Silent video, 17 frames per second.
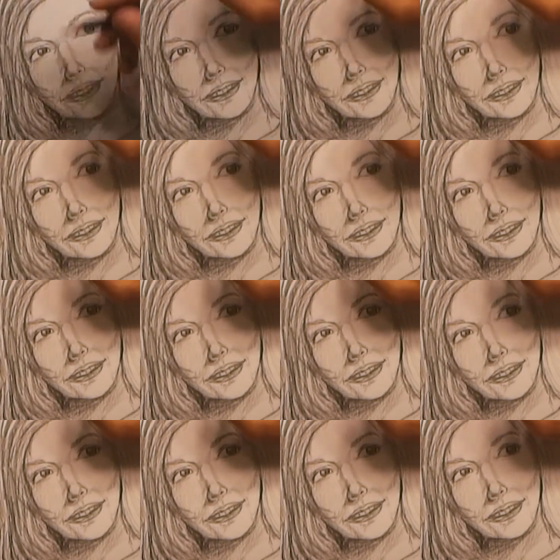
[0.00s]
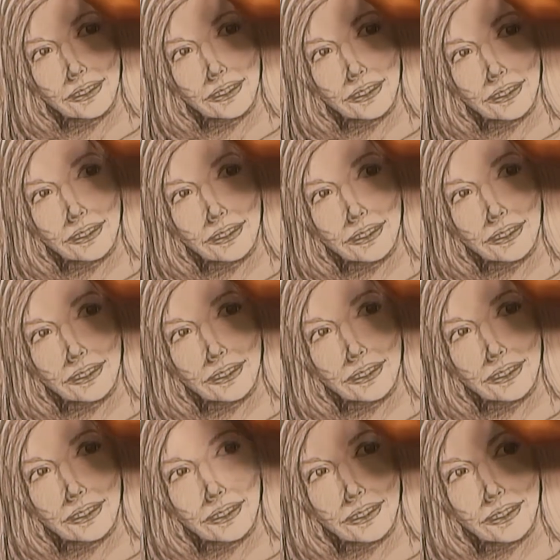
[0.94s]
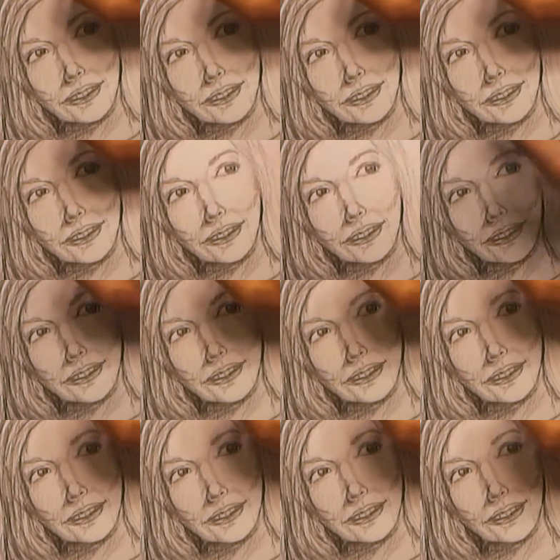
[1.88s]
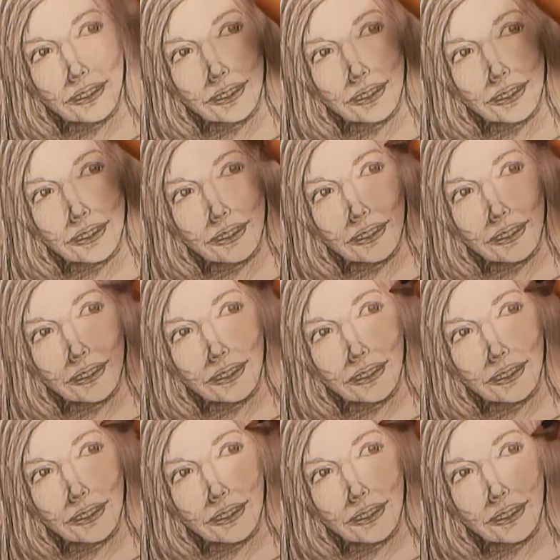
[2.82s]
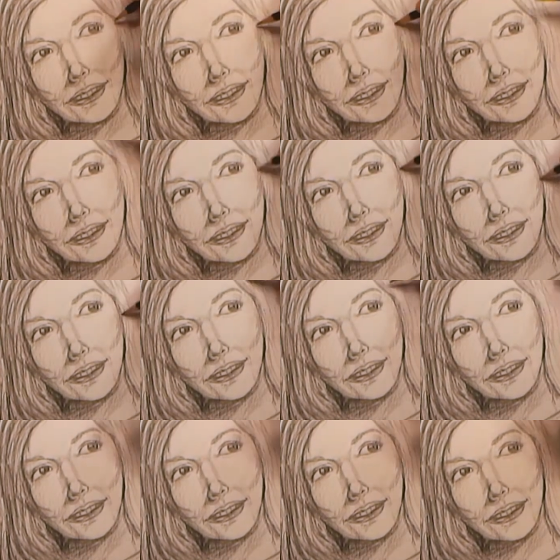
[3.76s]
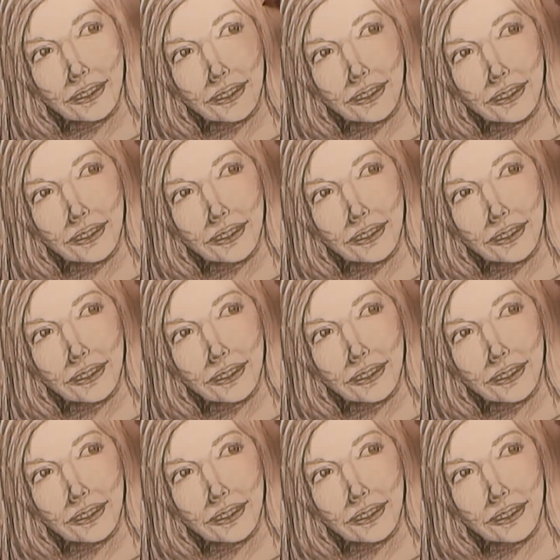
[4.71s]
Nothing is said.